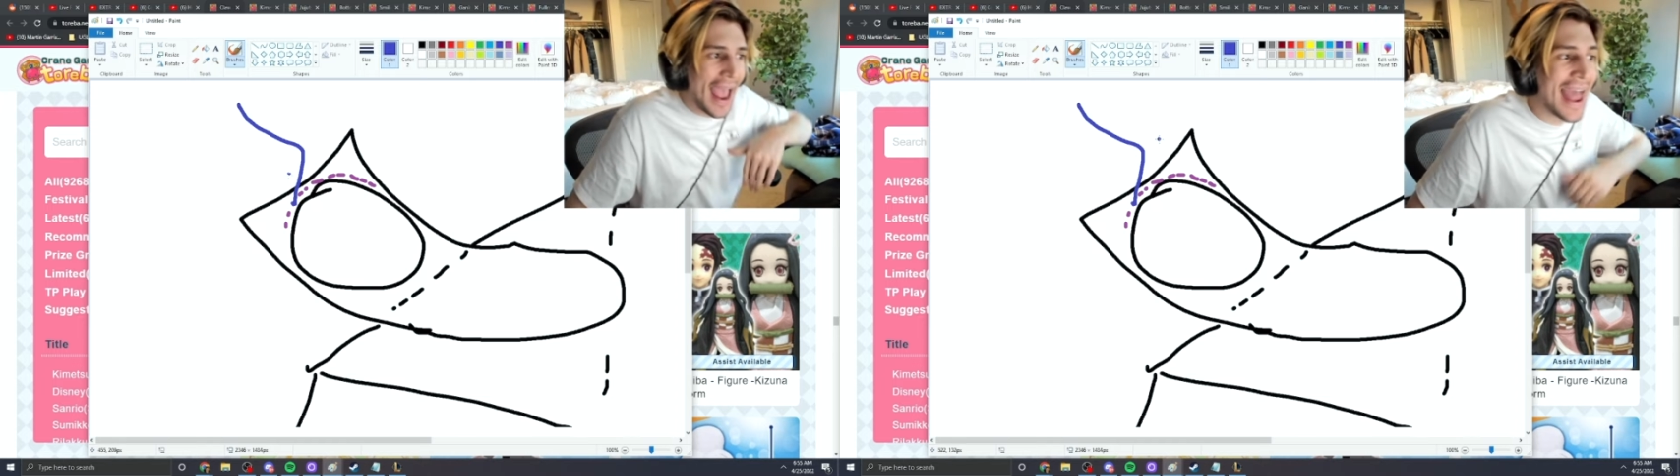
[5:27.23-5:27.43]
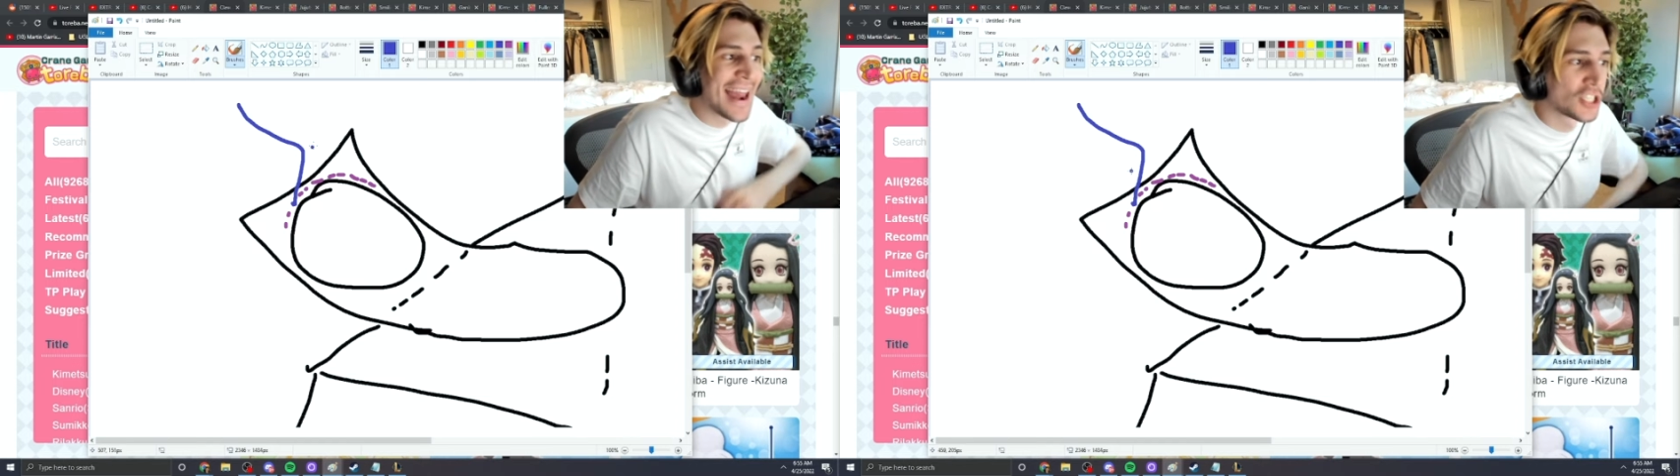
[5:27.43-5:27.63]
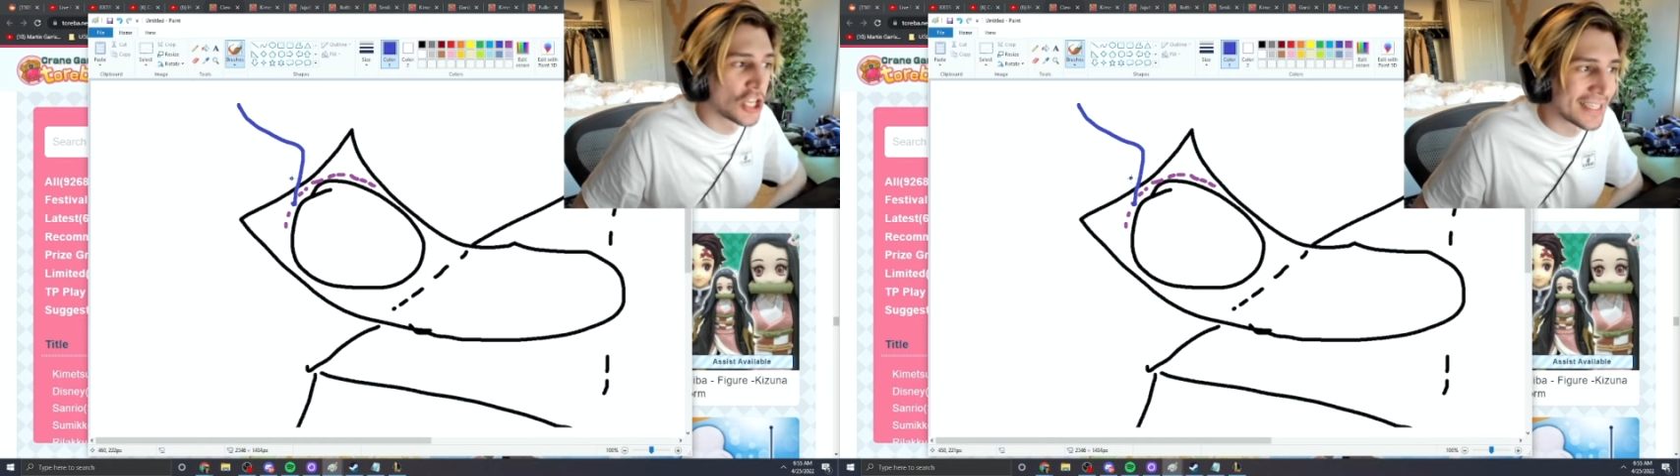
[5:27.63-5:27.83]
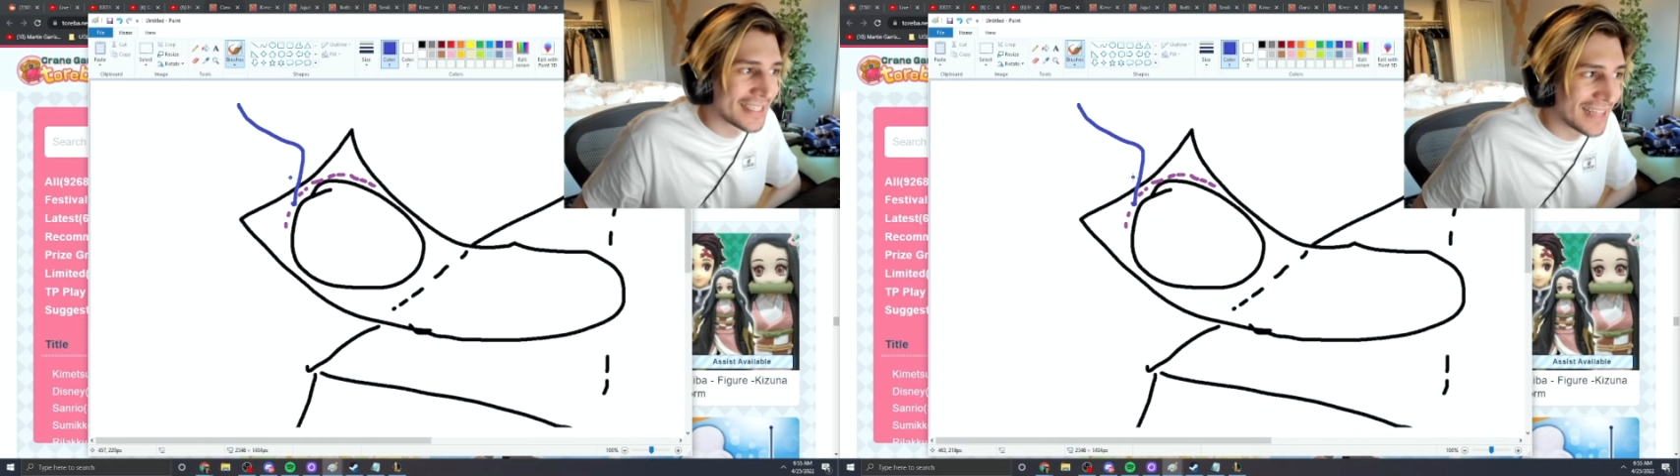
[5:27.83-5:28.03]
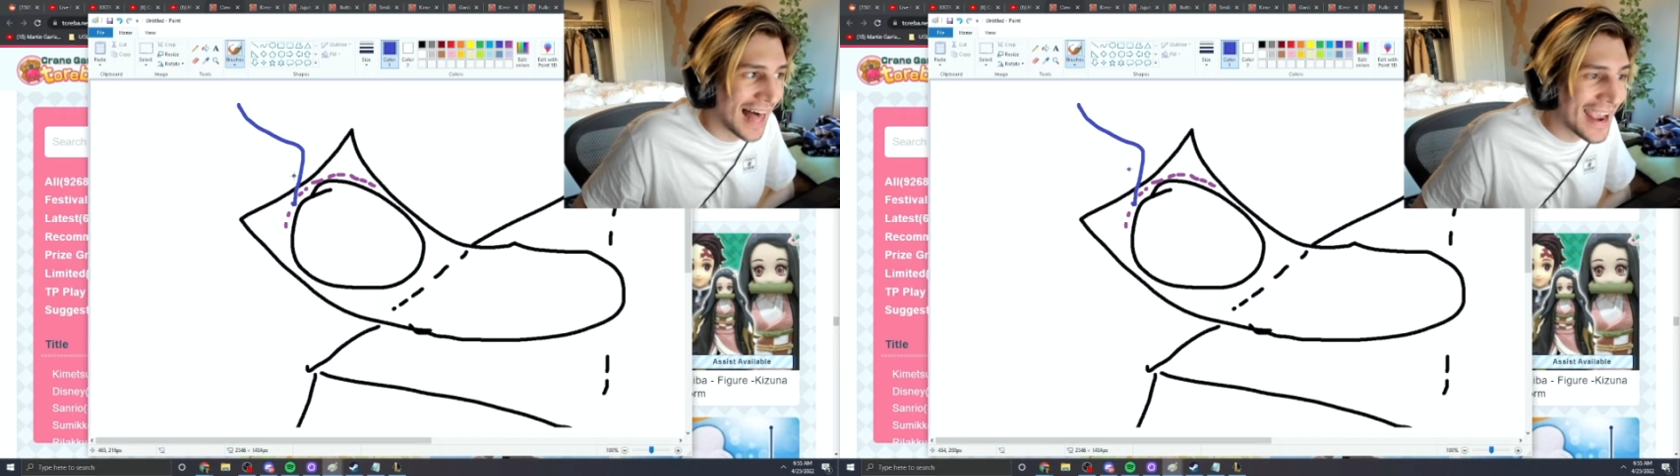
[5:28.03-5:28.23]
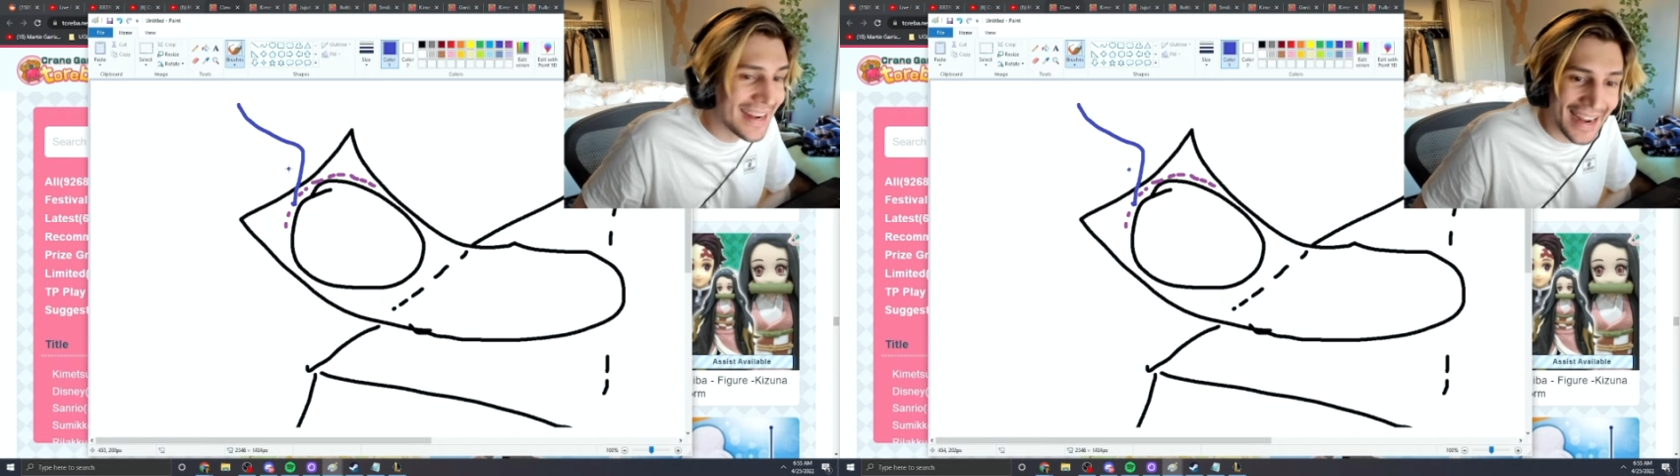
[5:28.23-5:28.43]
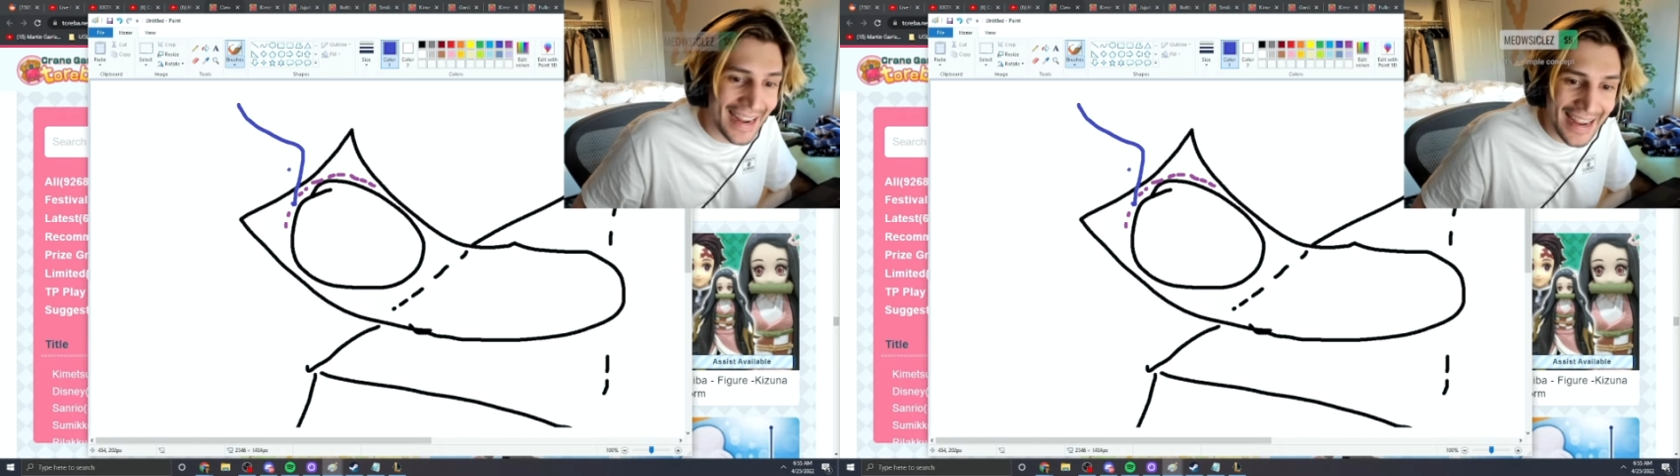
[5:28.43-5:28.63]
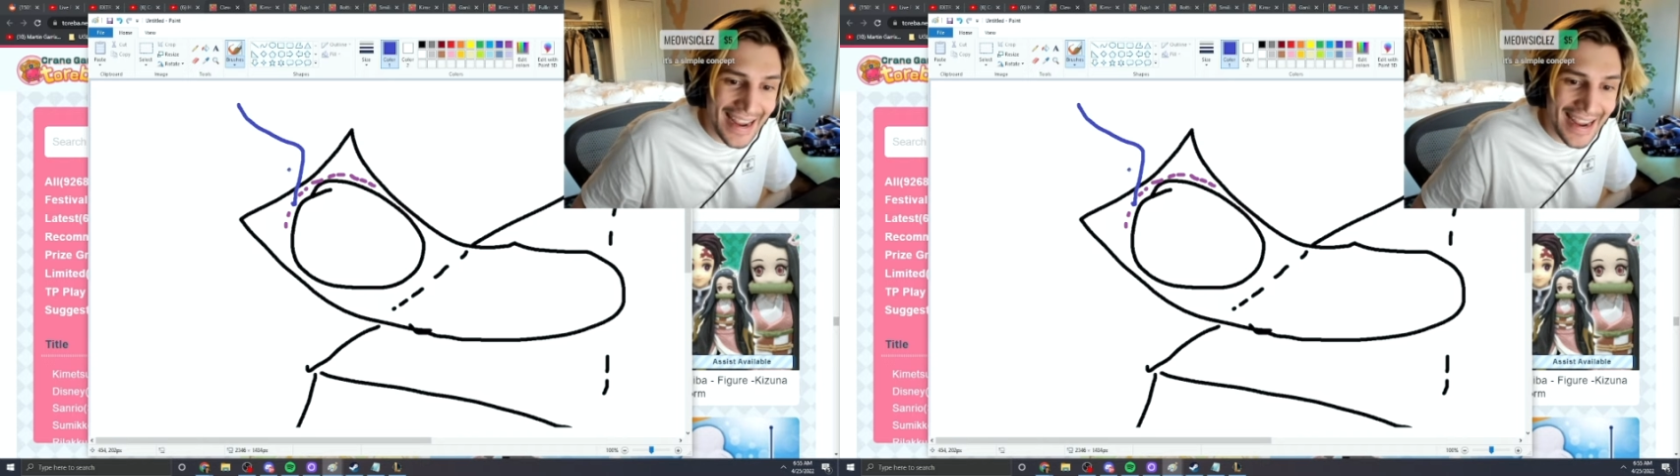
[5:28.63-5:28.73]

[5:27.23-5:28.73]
and it's going to slide